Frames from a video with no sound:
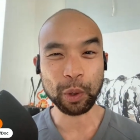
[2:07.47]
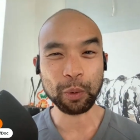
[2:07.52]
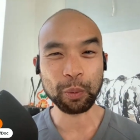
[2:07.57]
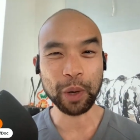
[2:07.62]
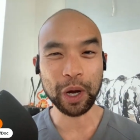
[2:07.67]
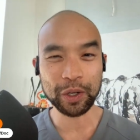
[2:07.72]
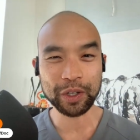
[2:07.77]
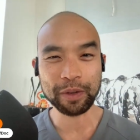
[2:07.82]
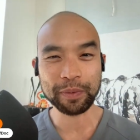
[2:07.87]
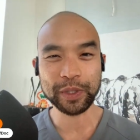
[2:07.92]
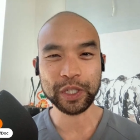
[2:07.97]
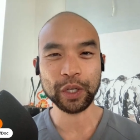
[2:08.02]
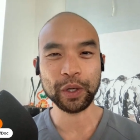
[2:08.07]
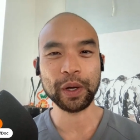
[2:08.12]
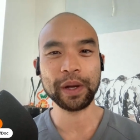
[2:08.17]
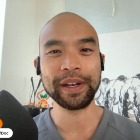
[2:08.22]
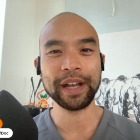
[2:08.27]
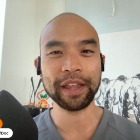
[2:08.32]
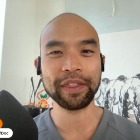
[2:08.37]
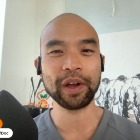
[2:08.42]
Well, welcome to
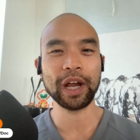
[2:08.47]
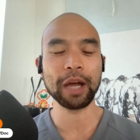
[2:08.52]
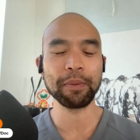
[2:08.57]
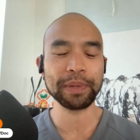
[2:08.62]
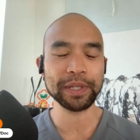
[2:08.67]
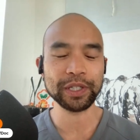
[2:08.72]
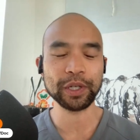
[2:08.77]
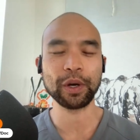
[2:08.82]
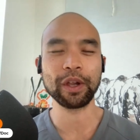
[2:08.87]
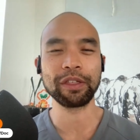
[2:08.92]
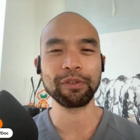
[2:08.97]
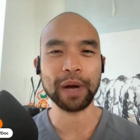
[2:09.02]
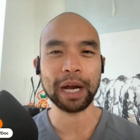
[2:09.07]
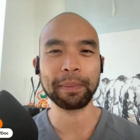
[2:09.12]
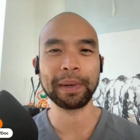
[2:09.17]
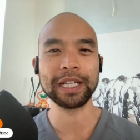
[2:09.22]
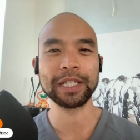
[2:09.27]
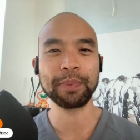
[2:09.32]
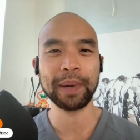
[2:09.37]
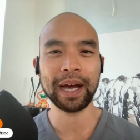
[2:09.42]
another episode of Thrive
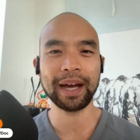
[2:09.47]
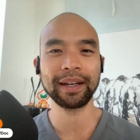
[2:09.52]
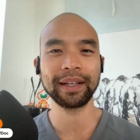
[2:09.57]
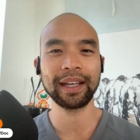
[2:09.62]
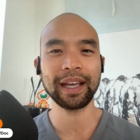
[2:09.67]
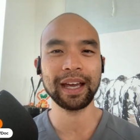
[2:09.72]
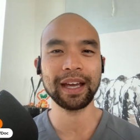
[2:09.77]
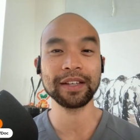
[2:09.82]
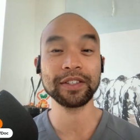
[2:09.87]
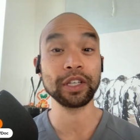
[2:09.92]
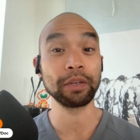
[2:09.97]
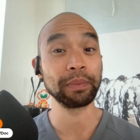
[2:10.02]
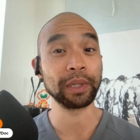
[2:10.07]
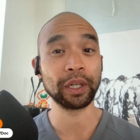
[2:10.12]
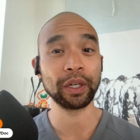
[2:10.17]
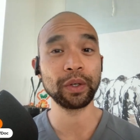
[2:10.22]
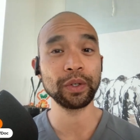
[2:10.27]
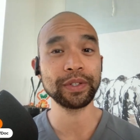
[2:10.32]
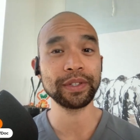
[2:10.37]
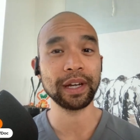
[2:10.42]
Bites Podcast. I'm your
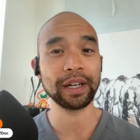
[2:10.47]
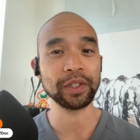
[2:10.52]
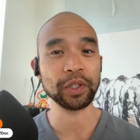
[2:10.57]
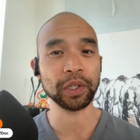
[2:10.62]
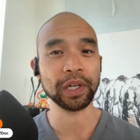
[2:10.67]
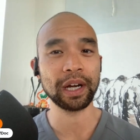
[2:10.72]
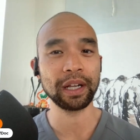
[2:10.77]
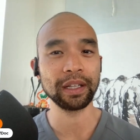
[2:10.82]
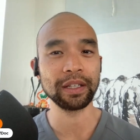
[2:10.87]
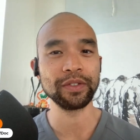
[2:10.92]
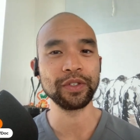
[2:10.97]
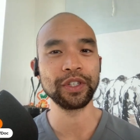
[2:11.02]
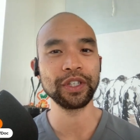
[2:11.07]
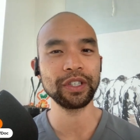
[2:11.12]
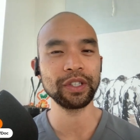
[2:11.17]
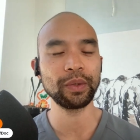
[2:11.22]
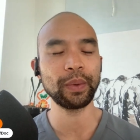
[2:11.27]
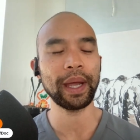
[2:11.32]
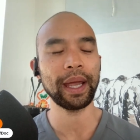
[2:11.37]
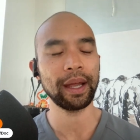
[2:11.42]
host, Dr. Colin
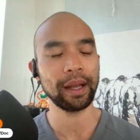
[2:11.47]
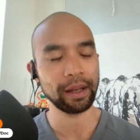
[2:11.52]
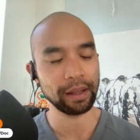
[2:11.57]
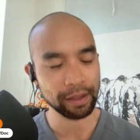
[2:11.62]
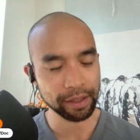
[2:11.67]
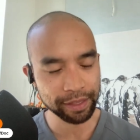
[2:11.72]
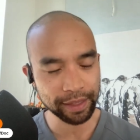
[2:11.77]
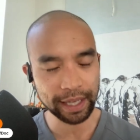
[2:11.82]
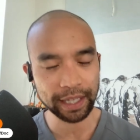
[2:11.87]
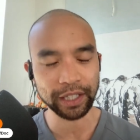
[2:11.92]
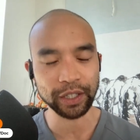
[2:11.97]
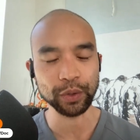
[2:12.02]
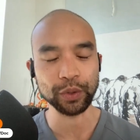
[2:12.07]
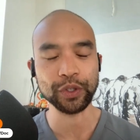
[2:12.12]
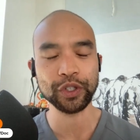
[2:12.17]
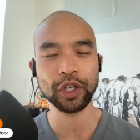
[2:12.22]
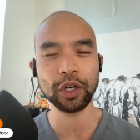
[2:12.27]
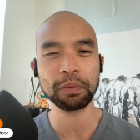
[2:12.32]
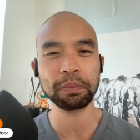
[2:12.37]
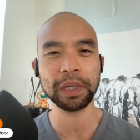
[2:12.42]
Zhu, and thank you
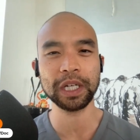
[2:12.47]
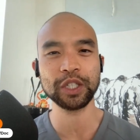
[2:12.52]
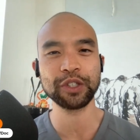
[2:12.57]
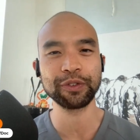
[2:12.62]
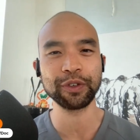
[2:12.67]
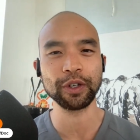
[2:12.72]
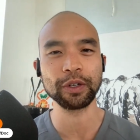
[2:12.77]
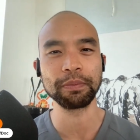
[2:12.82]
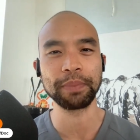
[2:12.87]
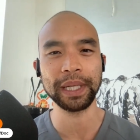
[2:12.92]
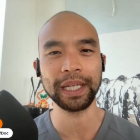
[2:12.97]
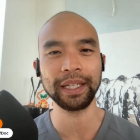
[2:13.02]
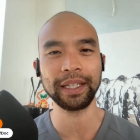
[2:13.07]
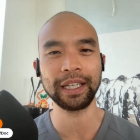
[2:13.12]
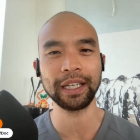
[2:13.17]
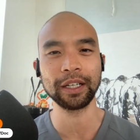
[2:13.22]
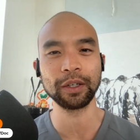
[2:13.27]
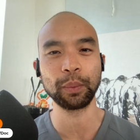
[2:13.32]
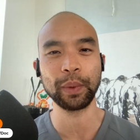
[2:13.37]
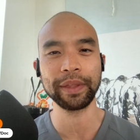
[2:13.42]
so much for being
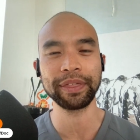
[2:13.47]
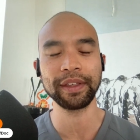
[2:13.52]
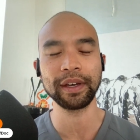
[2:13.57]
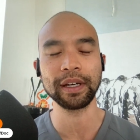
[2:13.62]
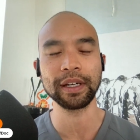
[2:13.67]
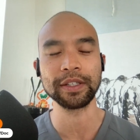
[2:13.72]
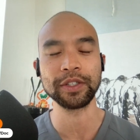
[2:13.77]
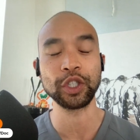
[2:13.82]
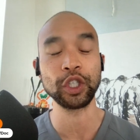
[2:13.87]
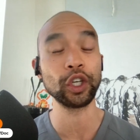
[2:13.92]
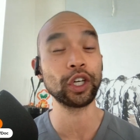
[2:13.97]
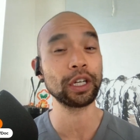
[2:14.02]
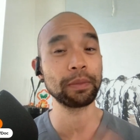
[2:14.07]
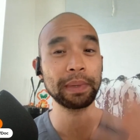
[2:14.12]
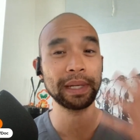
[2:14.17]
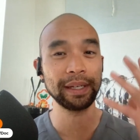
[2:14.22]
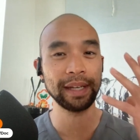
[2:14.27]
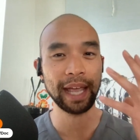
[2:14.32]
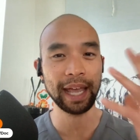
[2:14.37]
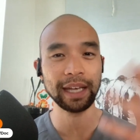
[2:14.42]
here with us. You could have
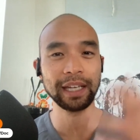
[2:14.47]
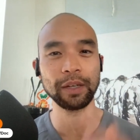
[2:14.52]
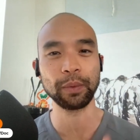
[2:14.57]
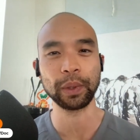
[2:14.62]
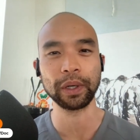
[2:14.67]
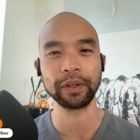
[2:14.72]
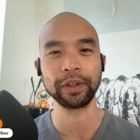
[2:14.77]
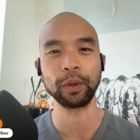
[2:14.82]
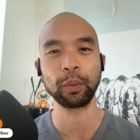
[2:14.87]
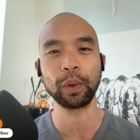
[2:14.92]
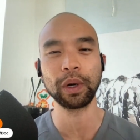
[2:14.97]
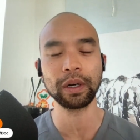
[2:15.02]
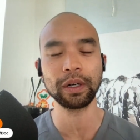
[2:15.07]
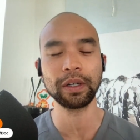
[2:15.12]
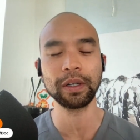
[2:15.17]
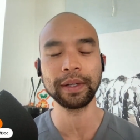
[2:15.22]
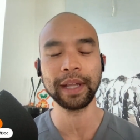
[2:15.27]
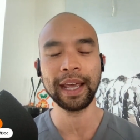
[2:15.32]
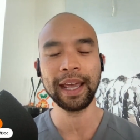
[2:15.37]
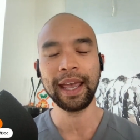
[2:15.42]
been anywhere in the
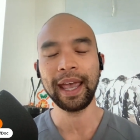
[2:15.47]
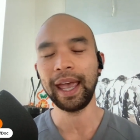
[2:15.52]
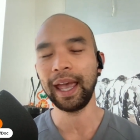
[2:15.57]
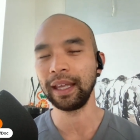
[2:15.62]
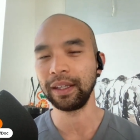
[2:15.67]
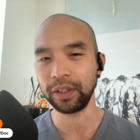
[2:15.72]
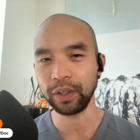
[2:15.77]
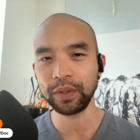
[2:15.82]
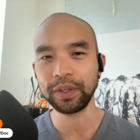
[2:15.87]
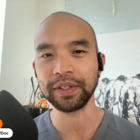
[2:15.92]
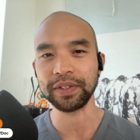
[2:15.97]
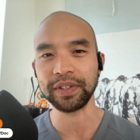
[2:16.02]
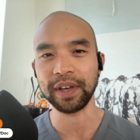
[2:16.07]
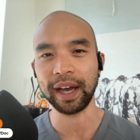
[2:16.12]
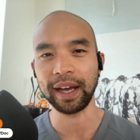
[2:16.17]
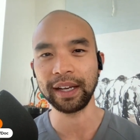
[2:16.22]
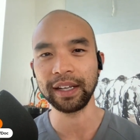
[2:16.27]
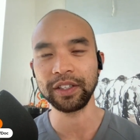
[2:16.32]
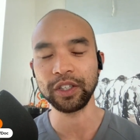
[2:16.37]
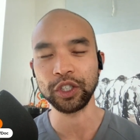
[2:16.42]
world, and you
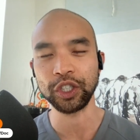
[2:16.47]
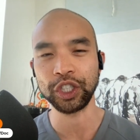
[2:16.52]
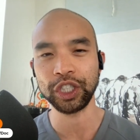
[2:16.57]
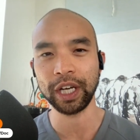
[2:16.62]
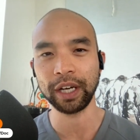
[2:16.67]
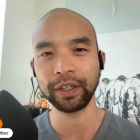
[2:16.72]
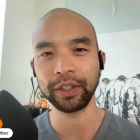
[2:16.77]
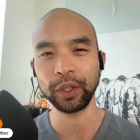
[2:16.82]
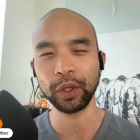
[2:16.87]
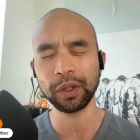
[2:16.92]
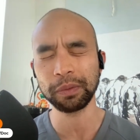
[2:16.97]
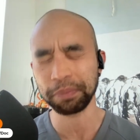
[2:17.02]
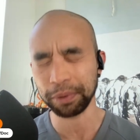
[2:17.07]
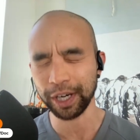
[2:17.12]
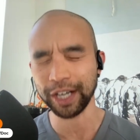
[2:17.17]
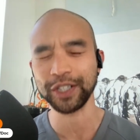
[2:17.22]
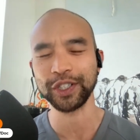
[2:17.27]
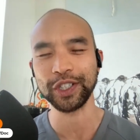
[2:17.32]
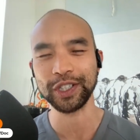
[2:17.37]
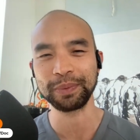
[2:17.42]
decided to share your
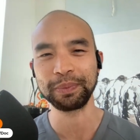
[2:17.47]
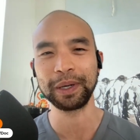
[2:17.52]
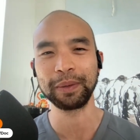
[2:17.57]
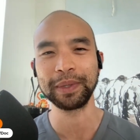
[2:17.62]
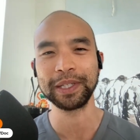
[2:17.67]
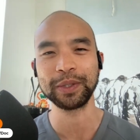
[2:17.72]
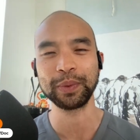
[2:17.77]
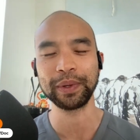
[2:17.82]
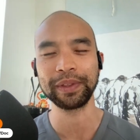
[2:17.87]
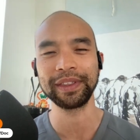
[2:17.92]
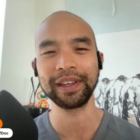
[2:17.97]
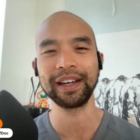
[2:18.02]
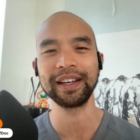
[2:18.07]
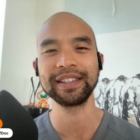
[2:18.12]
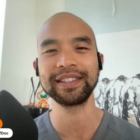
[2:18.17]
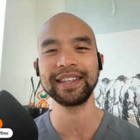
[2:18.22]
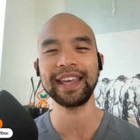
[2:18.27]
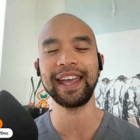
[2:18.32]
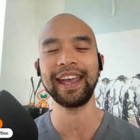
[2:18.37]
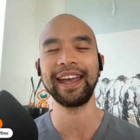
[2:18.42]
precious moments with
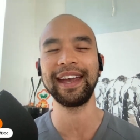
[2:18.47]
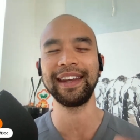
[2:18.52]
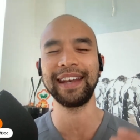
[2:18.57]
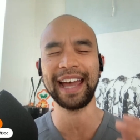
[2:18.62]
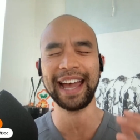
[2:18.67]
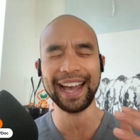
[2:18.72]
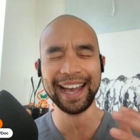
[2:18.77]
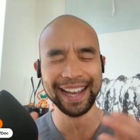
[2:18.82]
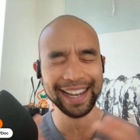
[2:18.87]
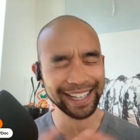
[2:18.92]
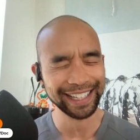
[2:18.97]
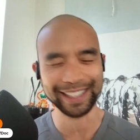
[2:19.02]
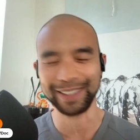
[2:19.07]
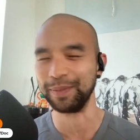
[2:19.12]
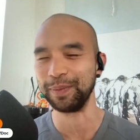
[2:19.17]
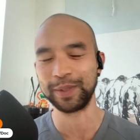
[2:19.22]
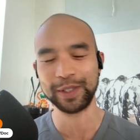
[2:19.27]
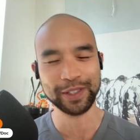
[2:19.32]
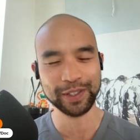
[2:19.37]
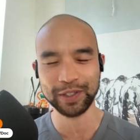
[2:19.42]
us, and I
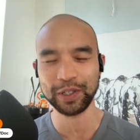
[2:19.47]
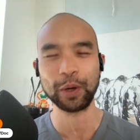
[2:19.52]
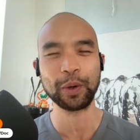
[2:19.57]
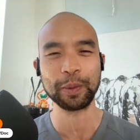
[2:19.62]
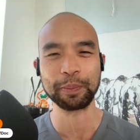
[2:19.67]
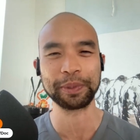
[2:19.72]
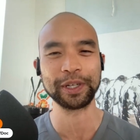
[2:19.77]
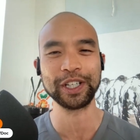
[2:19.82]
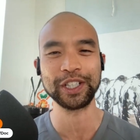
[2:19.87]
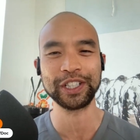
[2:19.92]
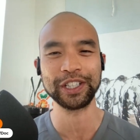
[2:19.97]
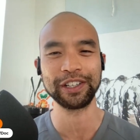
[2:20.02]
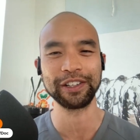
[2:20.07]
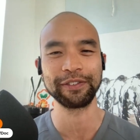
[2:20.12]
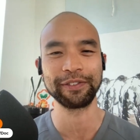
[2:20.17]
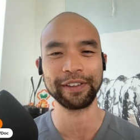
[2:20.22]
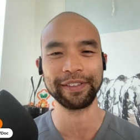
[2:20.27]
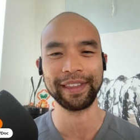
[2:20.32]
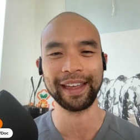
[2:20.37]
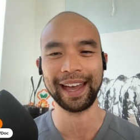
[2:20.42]
am so
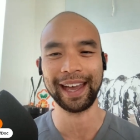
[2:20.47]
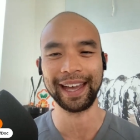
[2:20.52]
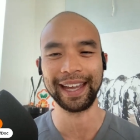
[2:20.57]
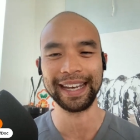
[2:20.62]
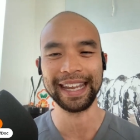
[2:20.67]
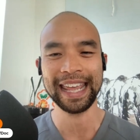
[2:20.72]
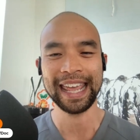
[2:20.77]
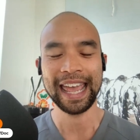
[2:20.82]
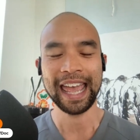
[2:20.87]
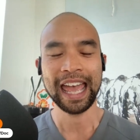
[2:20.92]
appreciative of that.